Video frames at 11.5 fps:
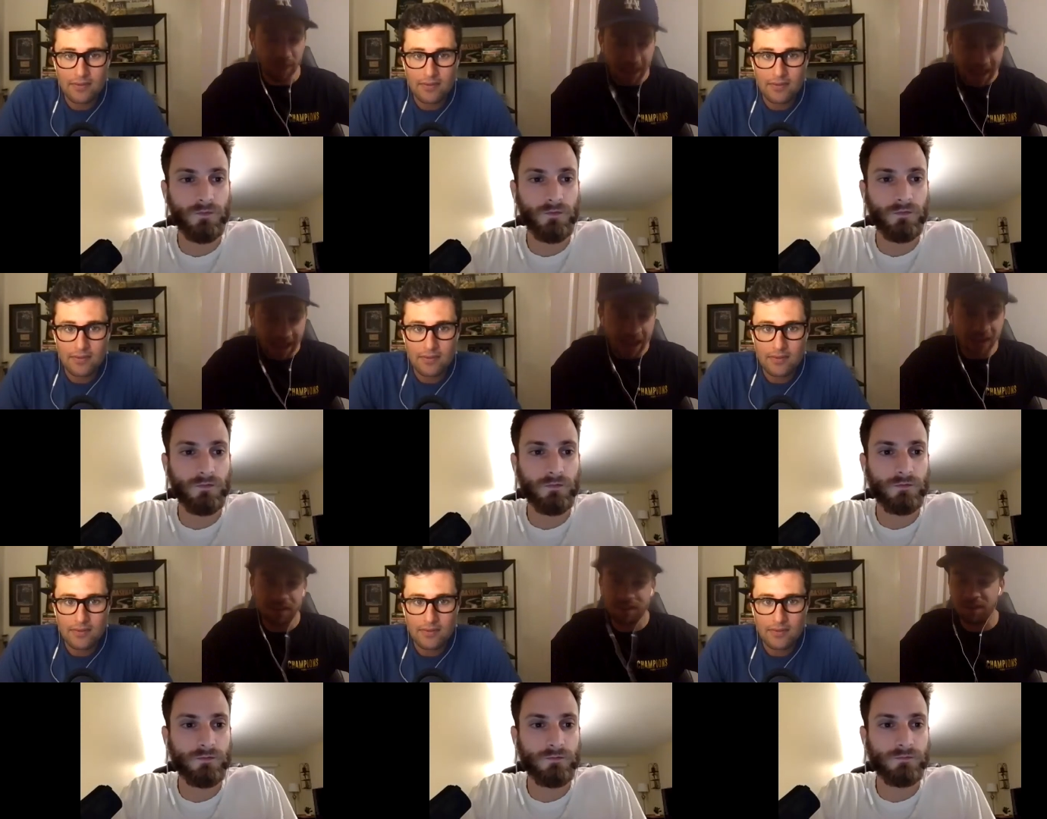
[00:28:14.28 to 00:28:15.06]
Speaker 1: had
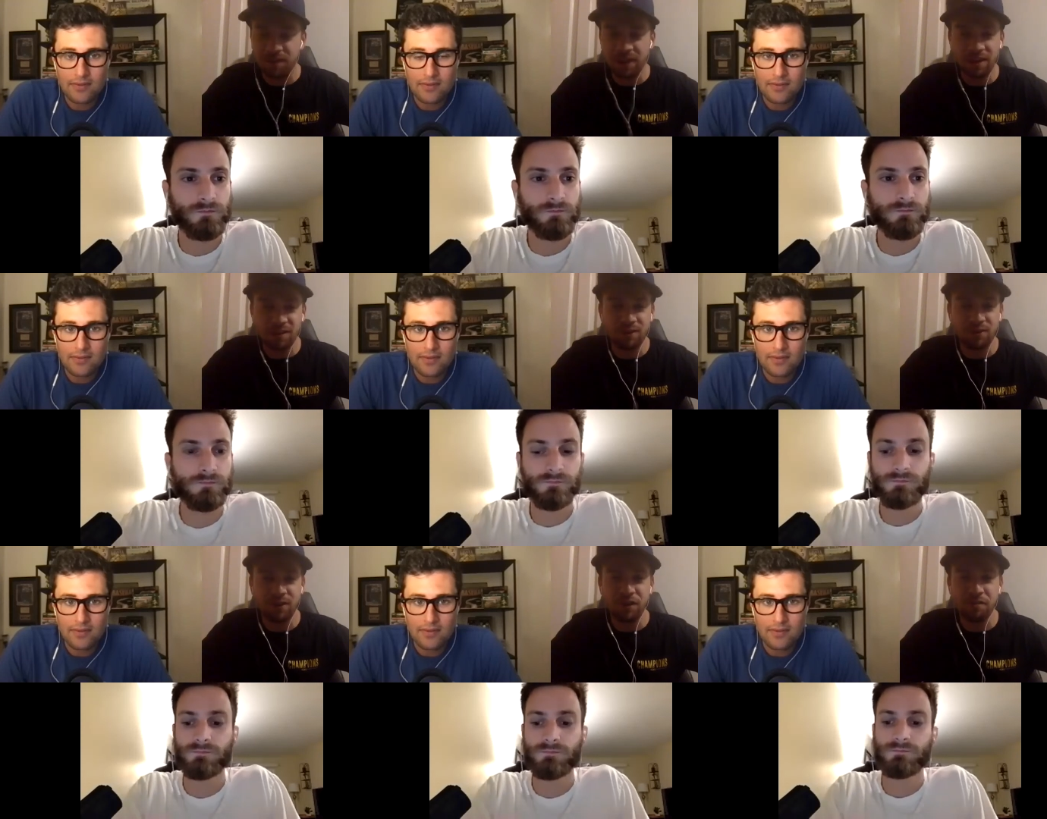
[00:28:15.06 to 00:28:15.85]
the
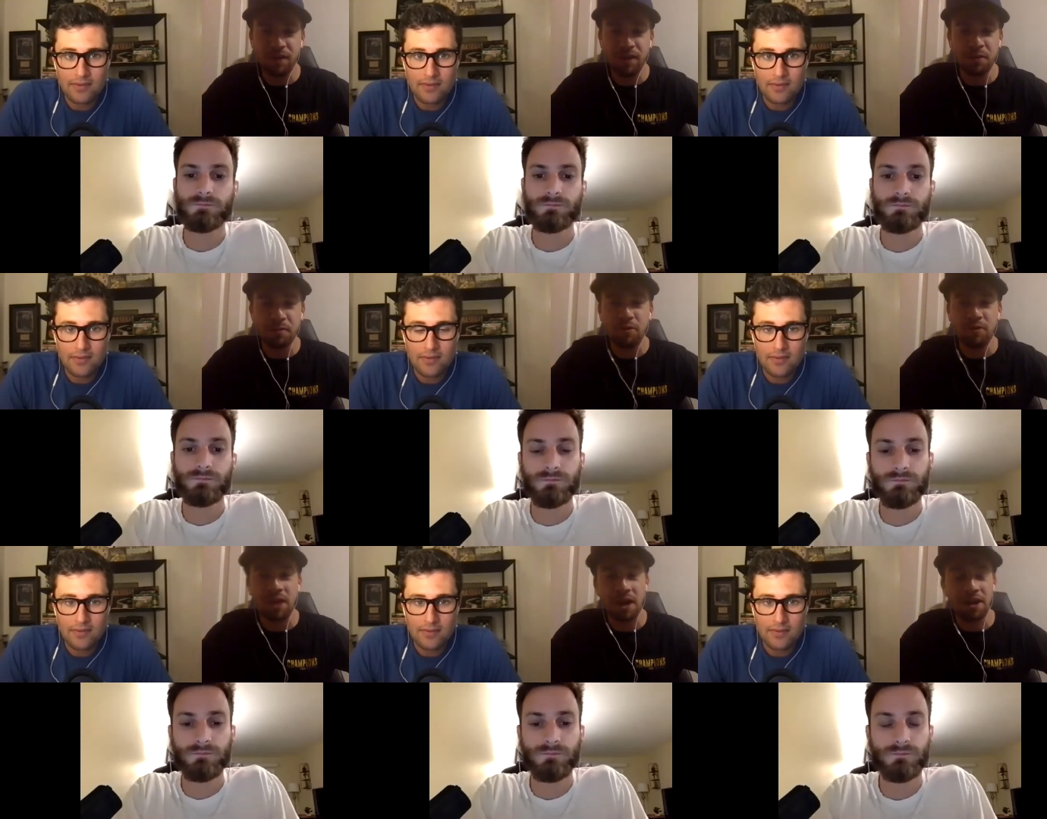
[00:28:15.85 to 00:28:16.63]
history of being the
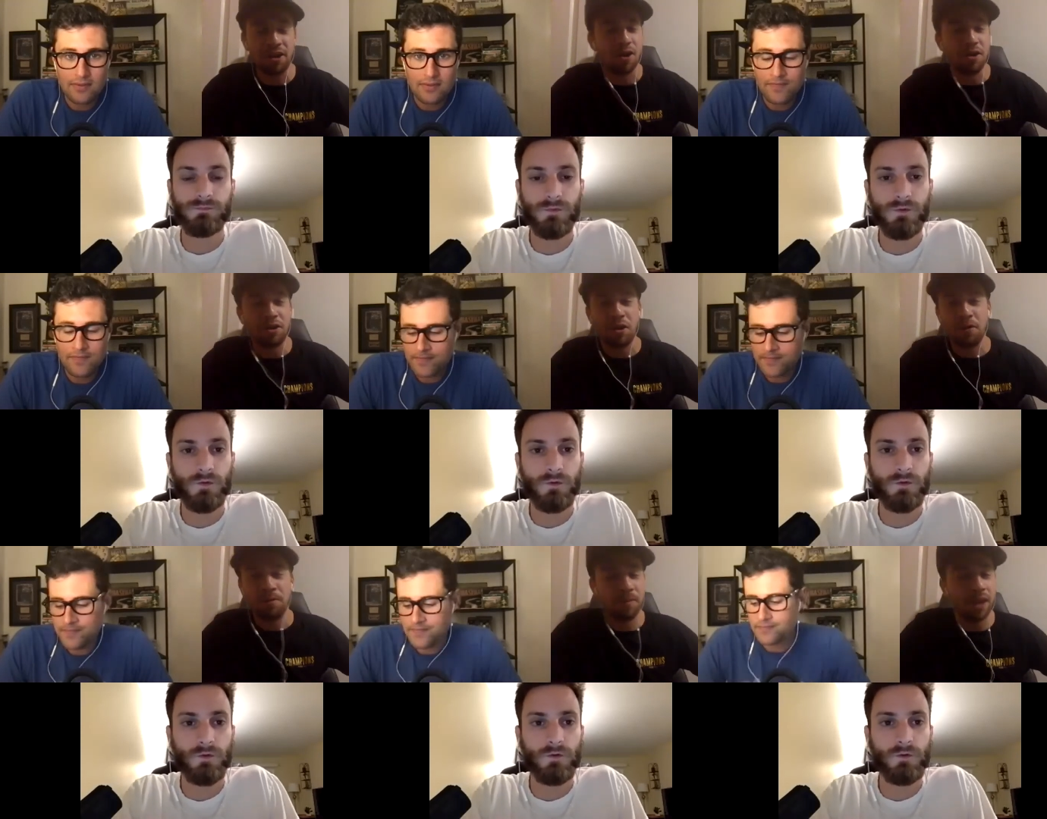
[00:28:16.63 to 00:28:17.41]
most iconic
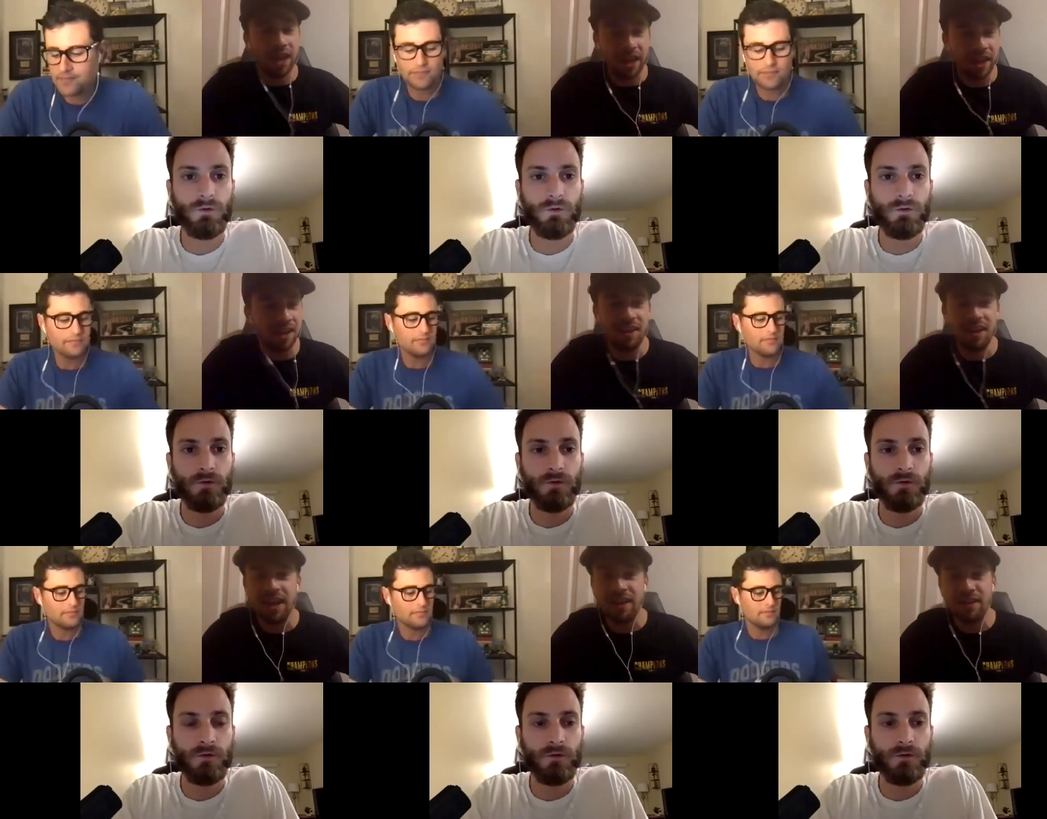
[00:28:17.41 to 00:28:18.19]
hit
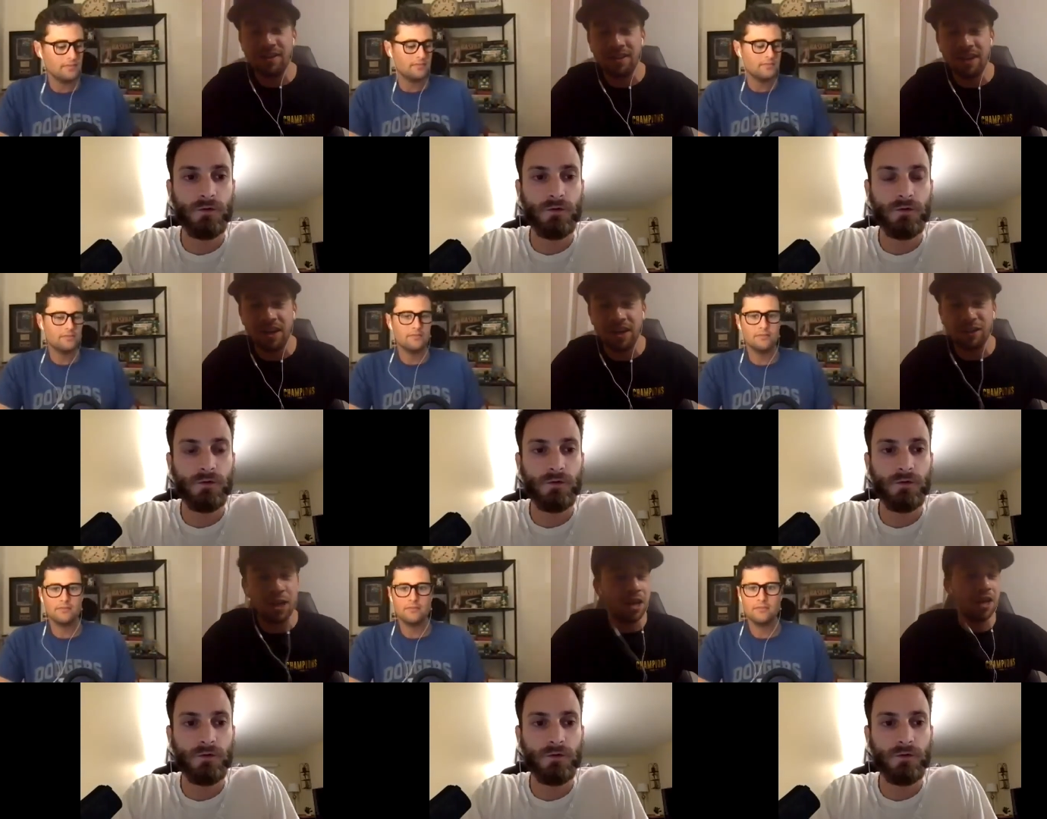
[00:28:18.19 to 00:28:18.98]
in this series.
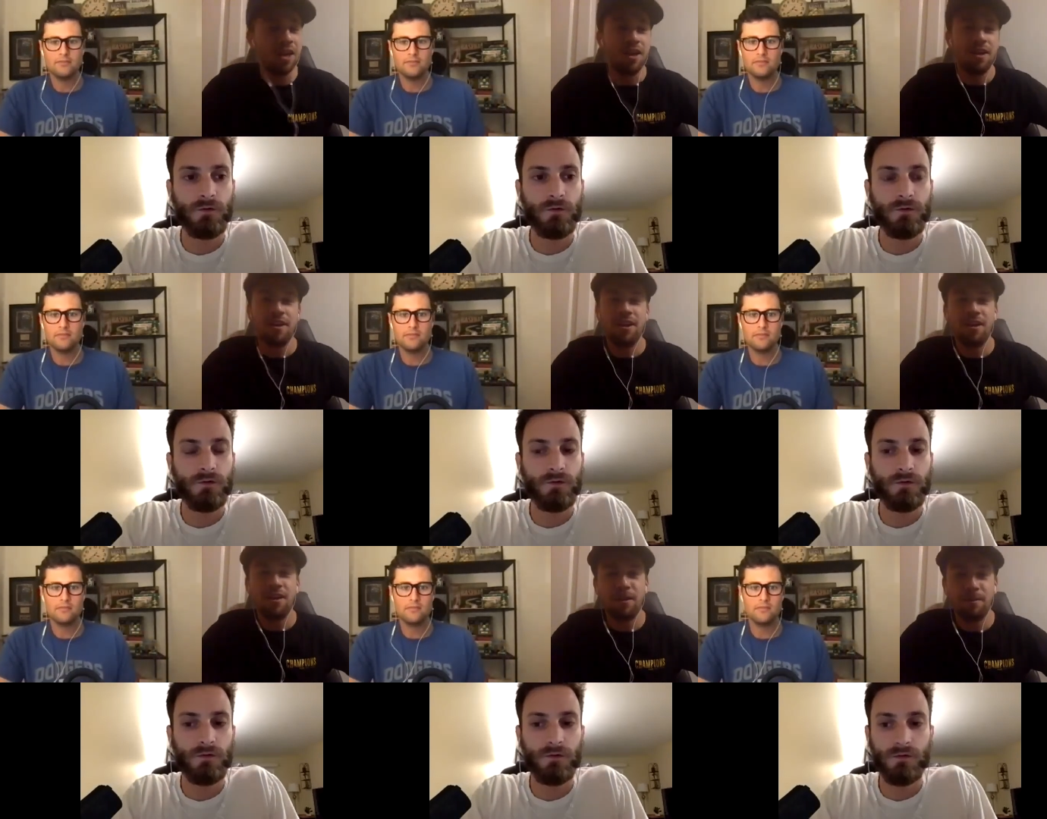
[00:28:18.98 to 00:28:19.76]

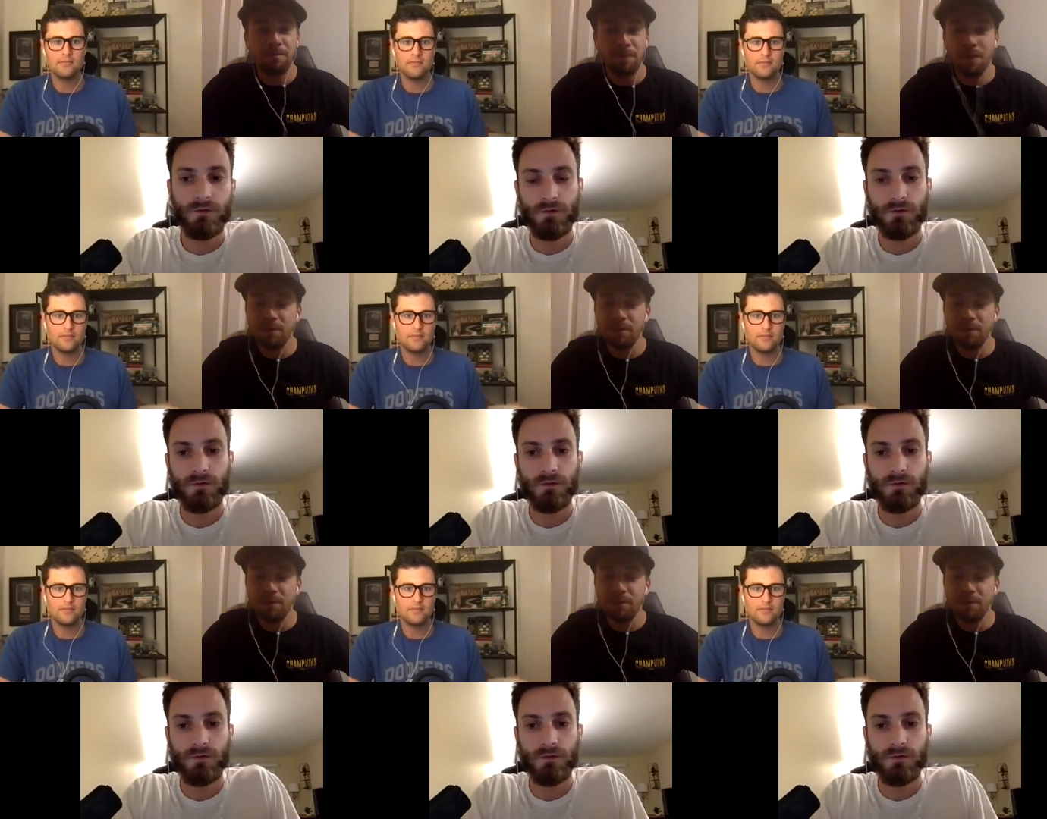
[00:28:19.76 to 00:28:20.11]
Maybe